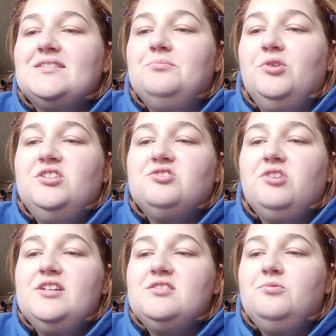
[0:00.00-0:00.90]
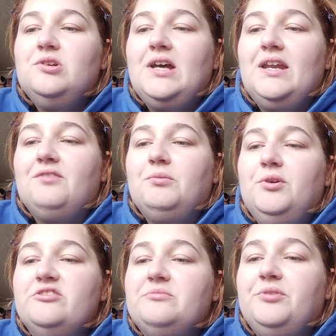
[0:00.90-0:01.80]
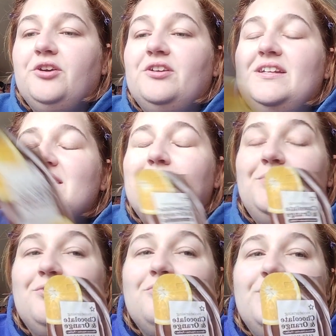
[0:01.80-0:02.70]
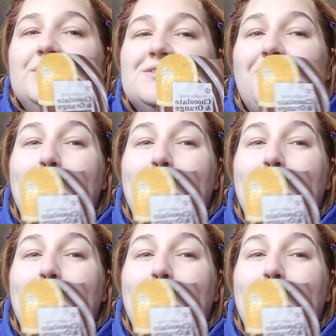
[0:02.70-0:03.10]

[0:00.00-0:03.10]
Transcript: It's a moisturizing one and it removes impurities and purifies.